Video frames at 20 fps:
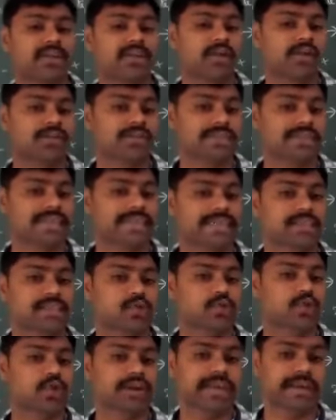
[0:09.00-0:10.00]
hydroxide,
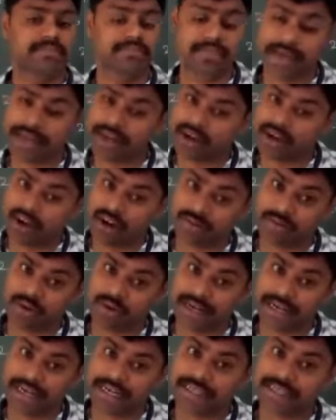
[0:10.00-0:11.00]
sodium
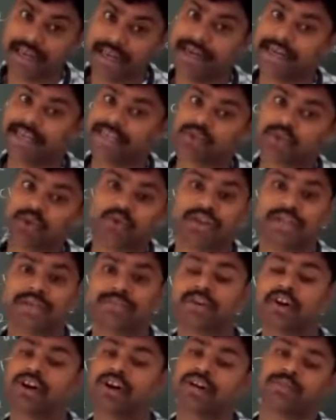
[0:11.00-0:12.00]
bicarbonate, and
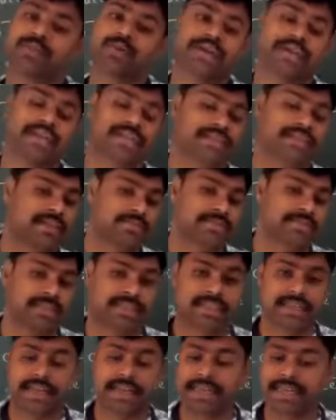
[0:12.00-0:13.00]
sodium carbonates are
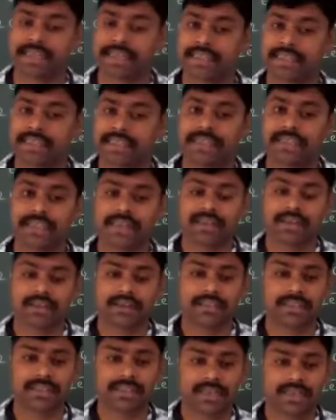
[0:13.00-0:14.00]
present.
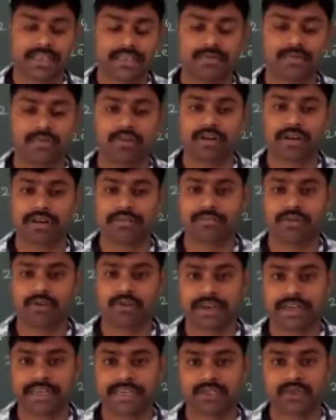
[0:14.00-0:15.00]
These are the four
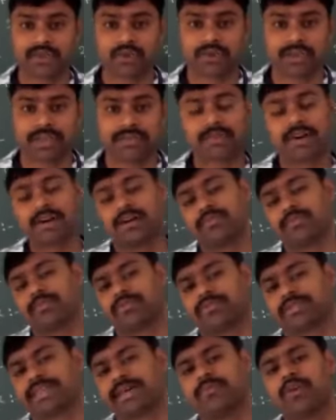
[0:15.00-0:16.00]
important sodium
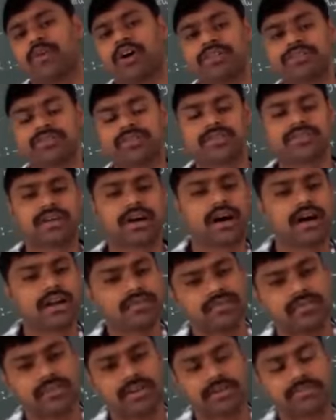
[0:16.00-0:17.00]
compounds. Among those
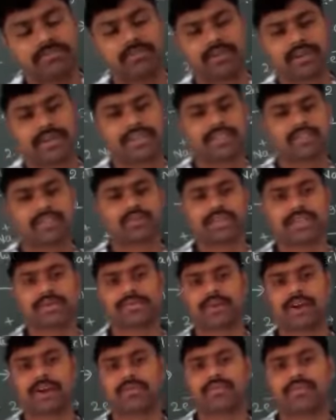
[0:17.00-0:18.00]
all four important
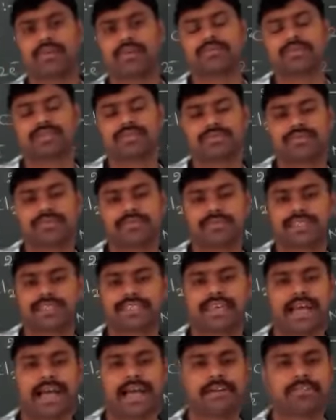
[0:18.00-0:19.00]
sodium compounds, we
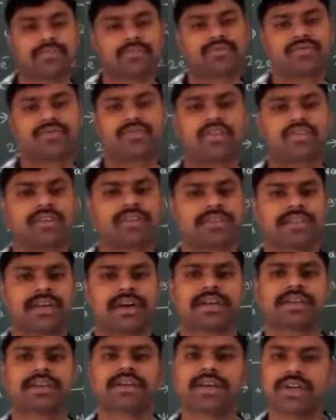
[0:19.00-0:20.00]
must have to focus
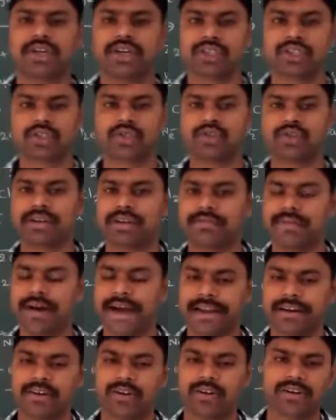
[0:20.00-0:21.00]
on sodium
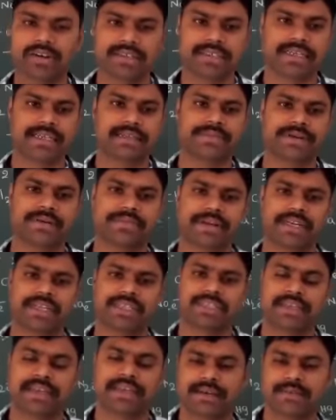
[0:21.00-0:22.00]
hydroxide
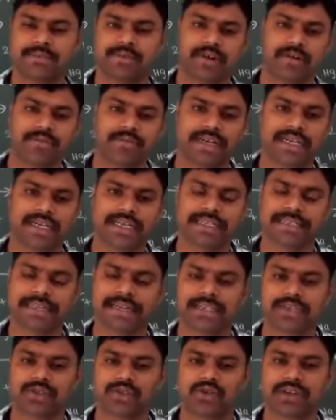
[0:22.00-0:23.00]
preparation and properties,
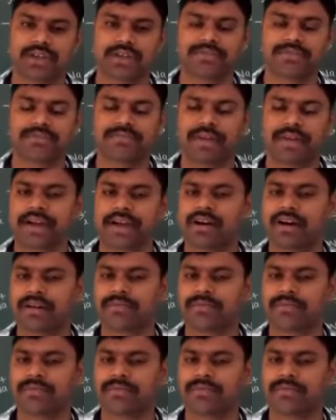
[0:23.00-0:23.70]
and sodium